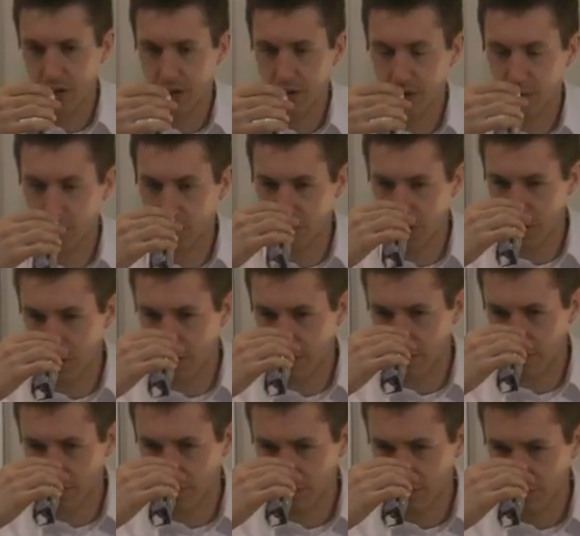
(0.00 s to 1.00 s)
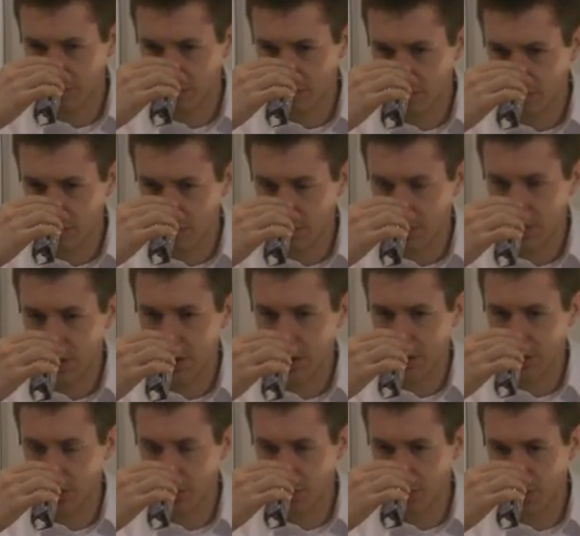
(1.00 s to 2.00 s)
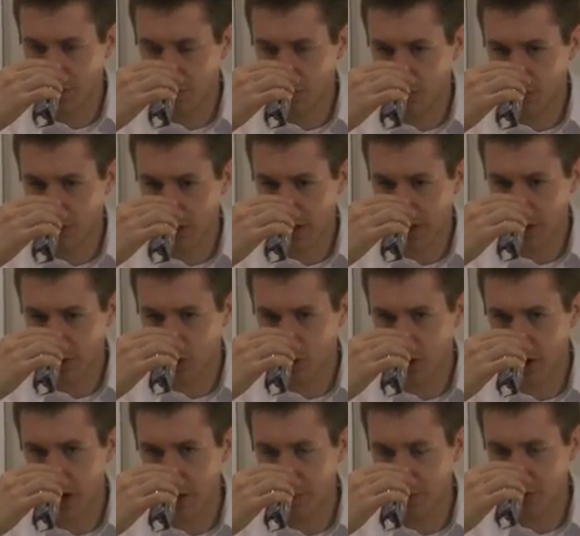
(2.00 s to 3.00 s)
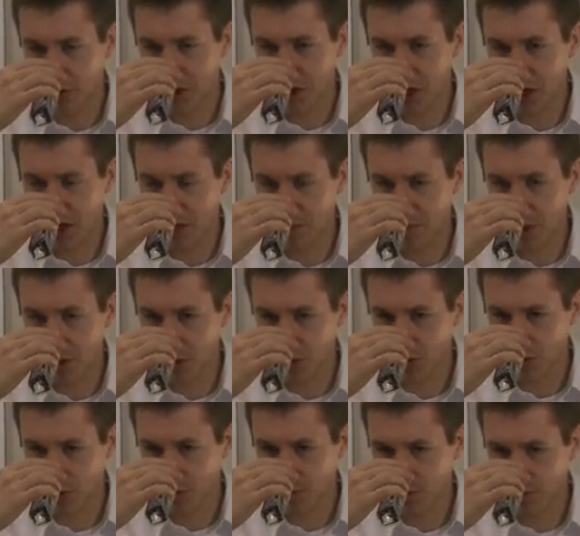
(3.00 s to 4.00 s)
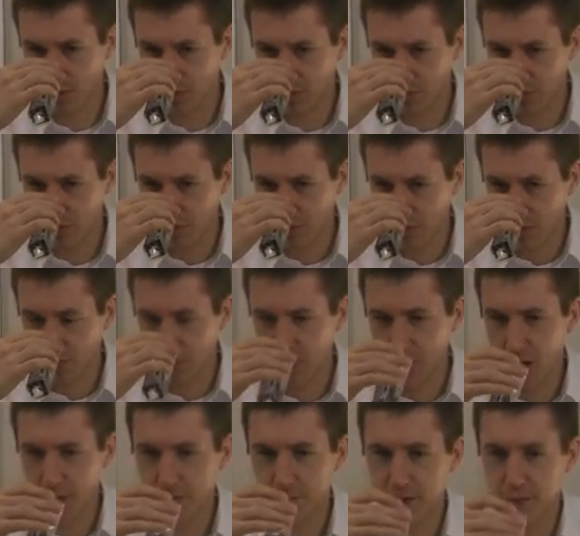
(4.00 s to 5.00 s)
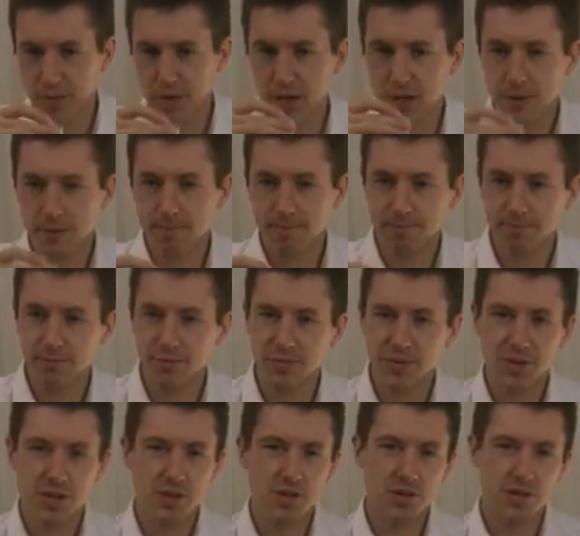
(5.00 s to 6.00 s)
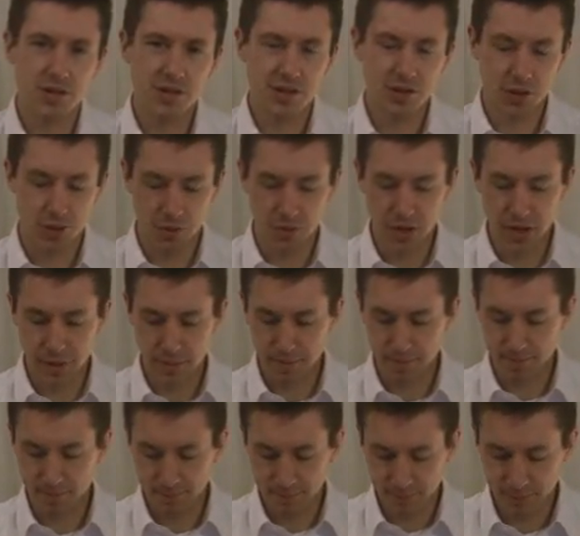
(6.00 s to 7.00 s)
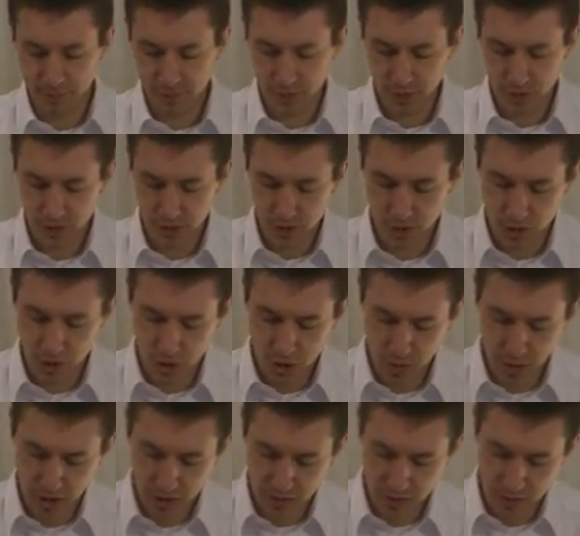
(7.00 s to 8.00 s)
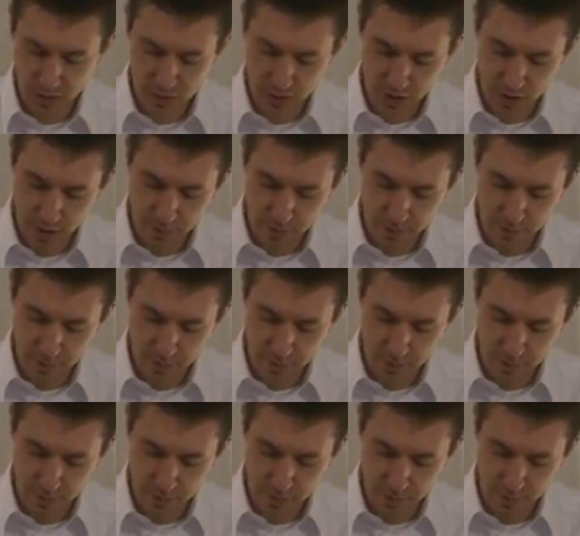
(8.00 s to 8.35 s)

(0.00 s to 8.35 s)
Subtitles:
A little bit of like a dried porcini mushroom type smell, just a little bit. So let's talk about this.